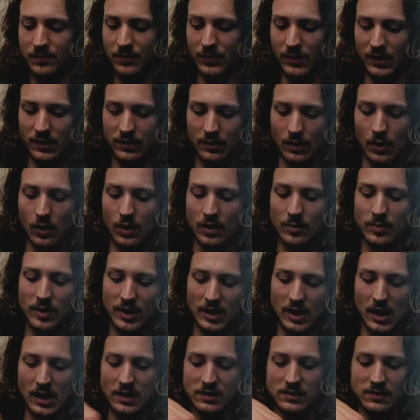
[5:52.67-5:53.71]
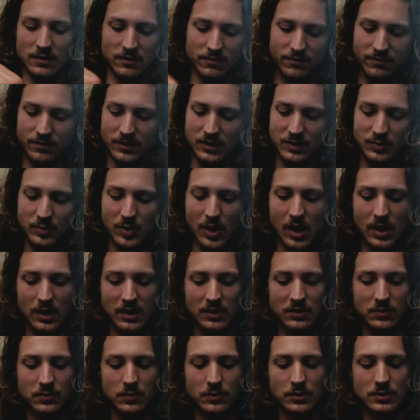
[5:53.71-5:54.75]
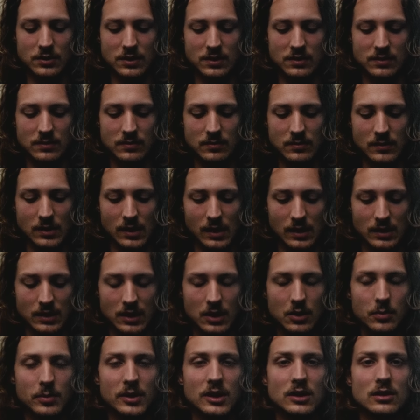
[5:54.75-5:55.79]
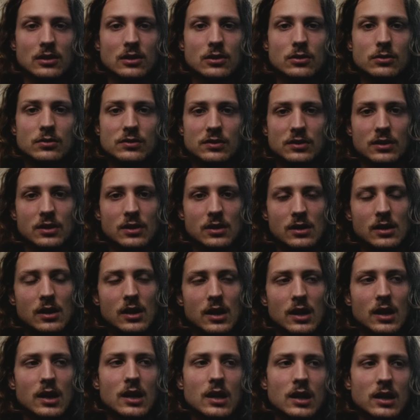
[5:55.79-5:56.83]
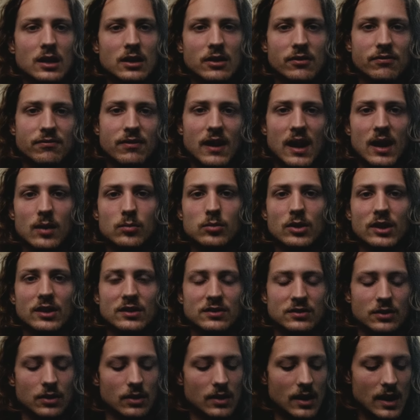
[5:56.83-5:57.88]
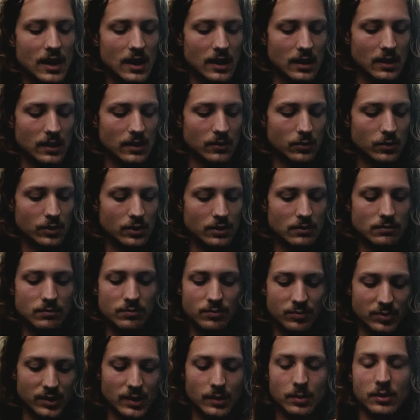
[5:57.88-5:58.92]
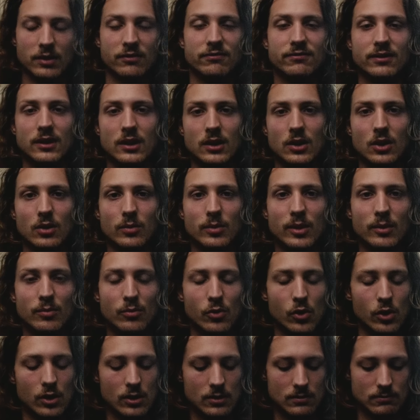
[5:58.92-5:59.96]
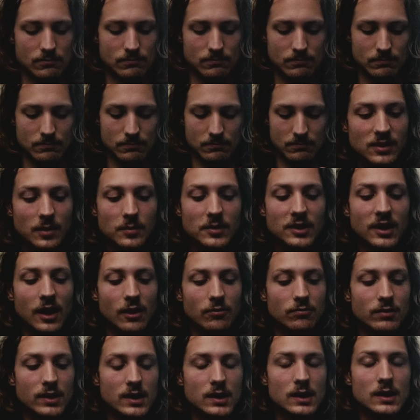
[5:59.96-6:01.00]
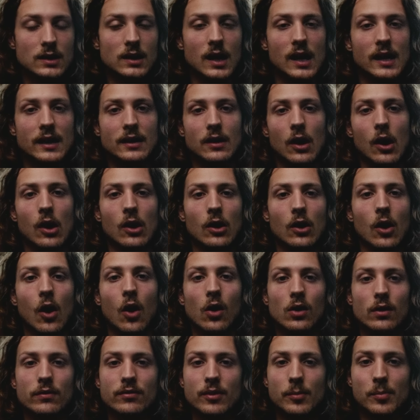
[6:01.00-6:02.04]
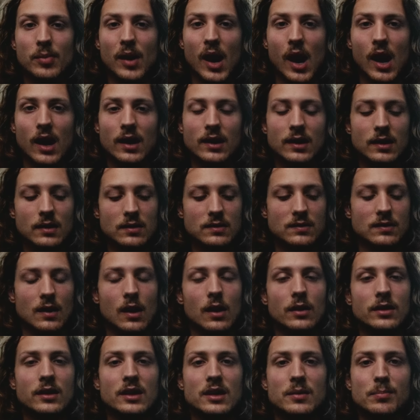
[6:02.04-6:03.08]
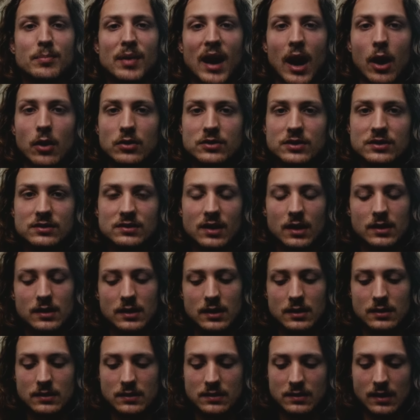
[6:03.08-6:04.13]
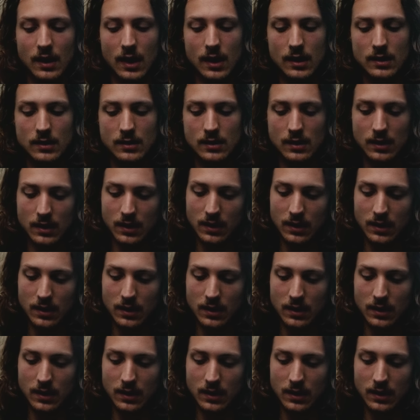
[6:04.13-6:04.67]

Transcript: So it'd be nice if these pockets were just a little bit looser in the fabric so that it would be able to fit a little bit more. Something I really like are all of the pockets on the pouches on the inside.